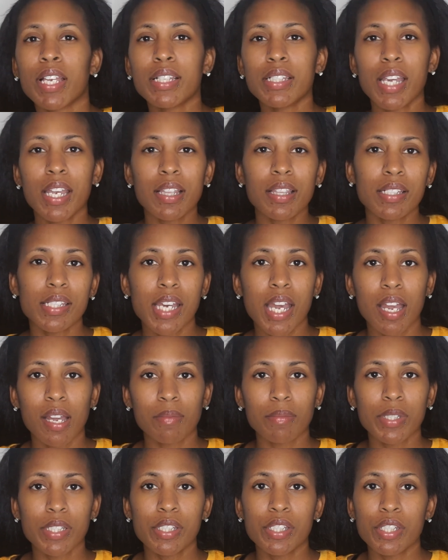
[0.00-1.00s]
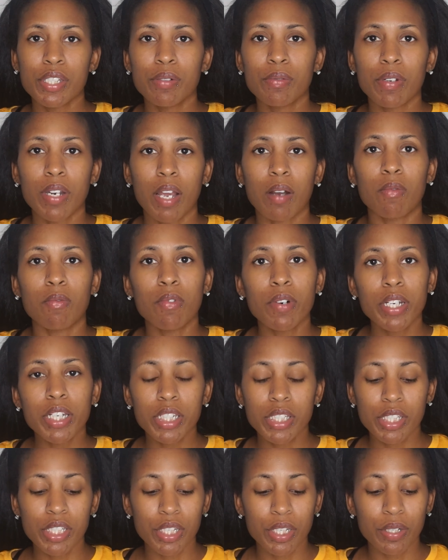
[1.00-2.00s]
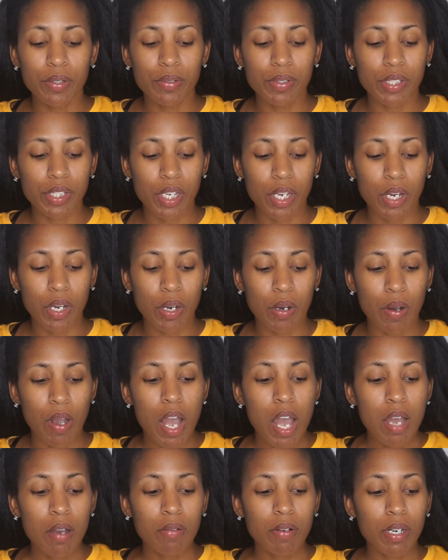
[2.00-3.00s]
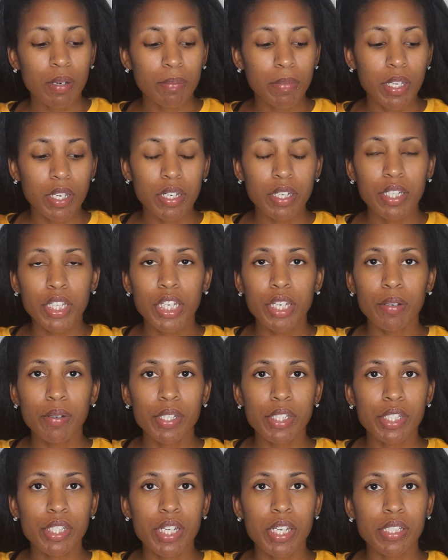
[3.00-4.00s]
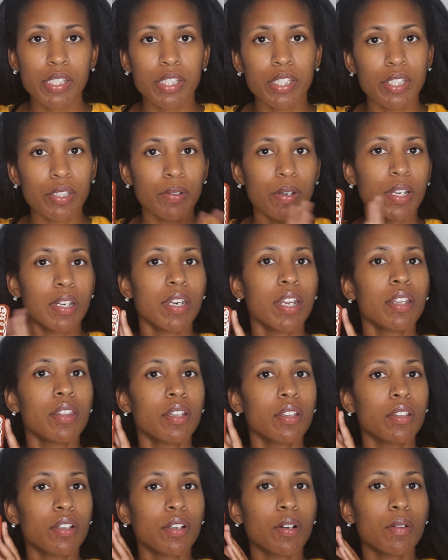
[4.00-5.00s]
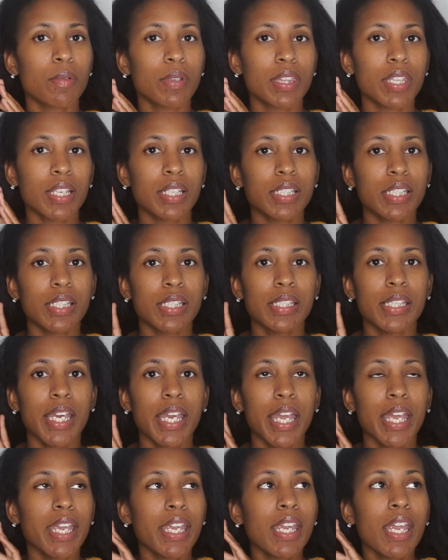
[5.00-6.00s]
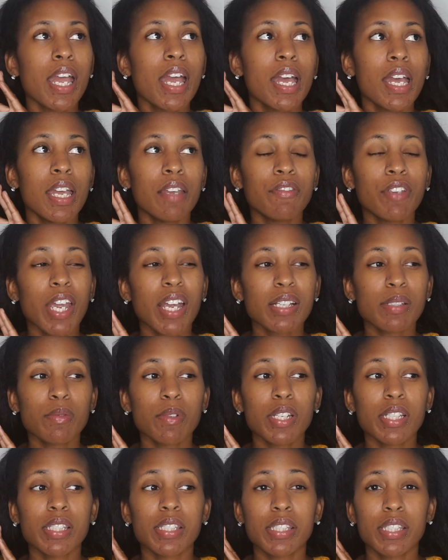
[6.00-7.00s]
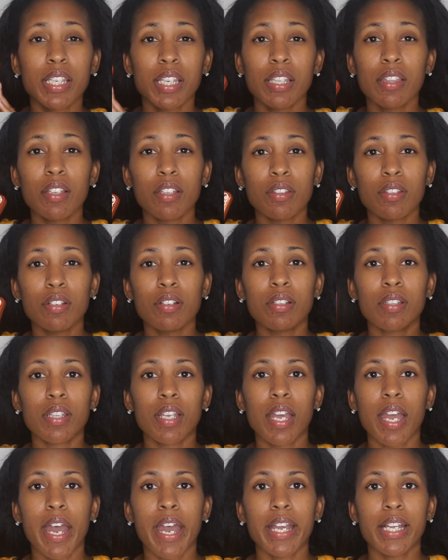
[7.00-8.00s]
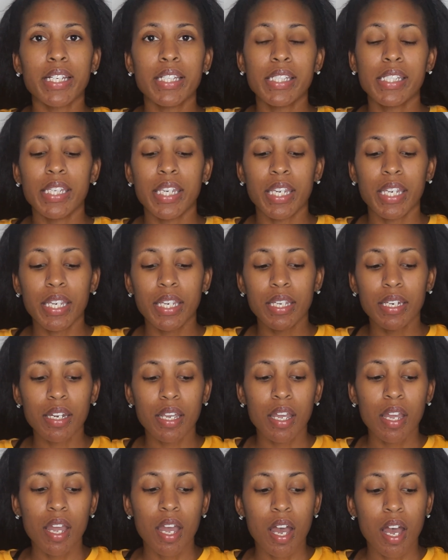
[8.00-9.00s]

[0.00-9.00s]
take the time to do what I wanted to. So what I'm gonna do is just do another look with it today. If you guys want to see the look that I did,